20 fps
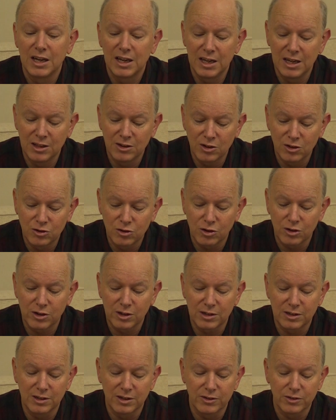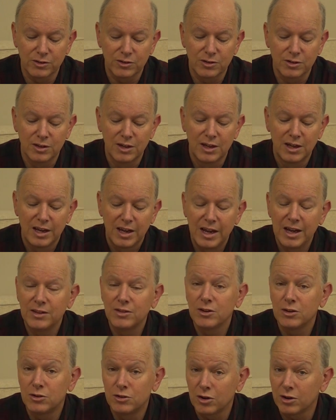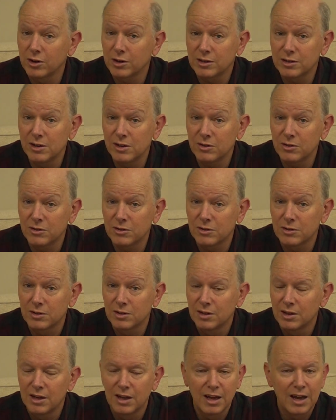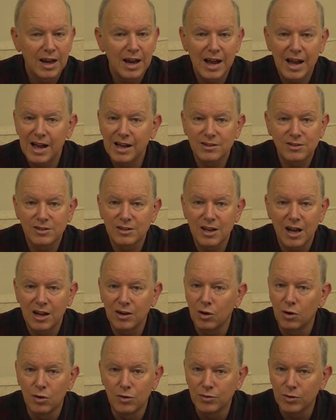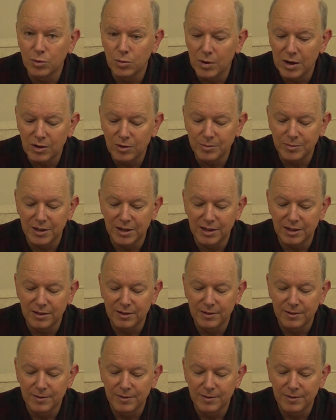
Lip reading: in the darkness, and the darkness has not overwhelmed it.